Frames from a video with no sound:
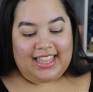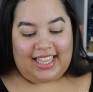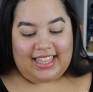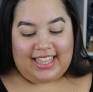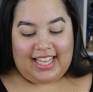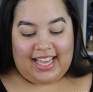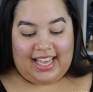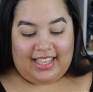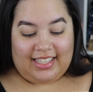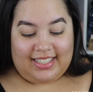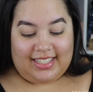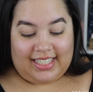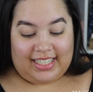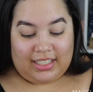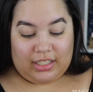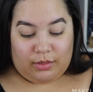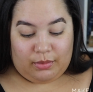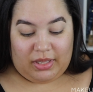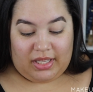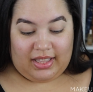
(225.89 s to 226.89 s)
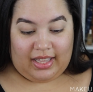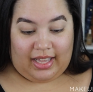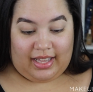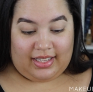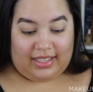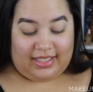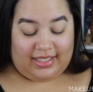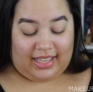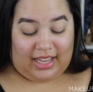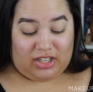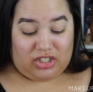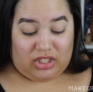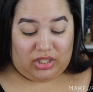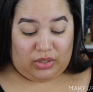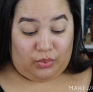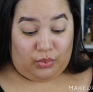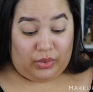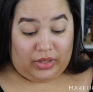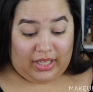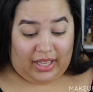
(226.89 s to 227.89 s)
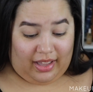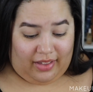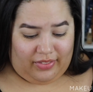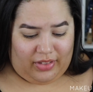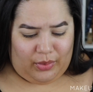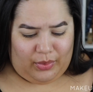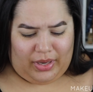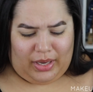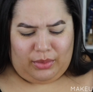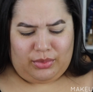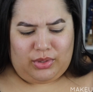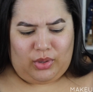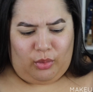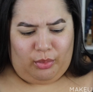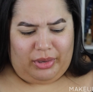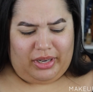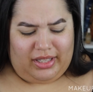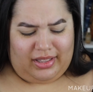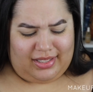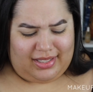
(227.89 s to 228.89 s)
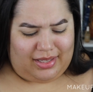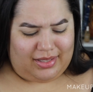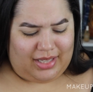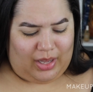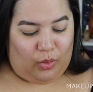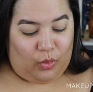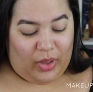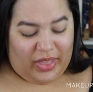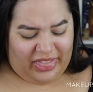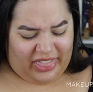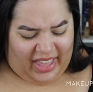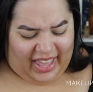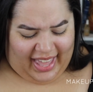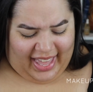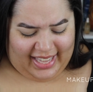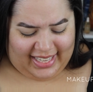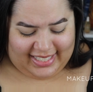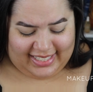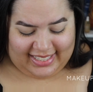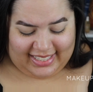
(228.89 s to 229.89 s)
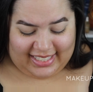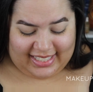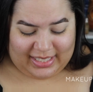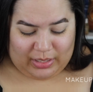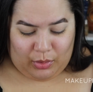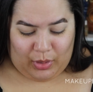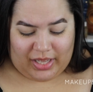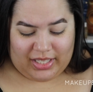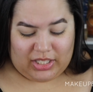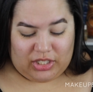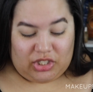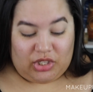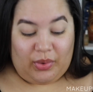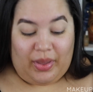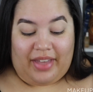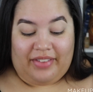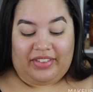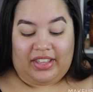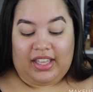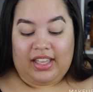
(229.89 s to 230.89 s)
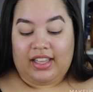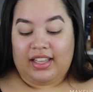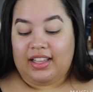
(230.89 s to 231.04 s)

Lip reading: they sent me that is actually really heavy. When I was opening this, I was like, what the heck is this and why is it so heavy?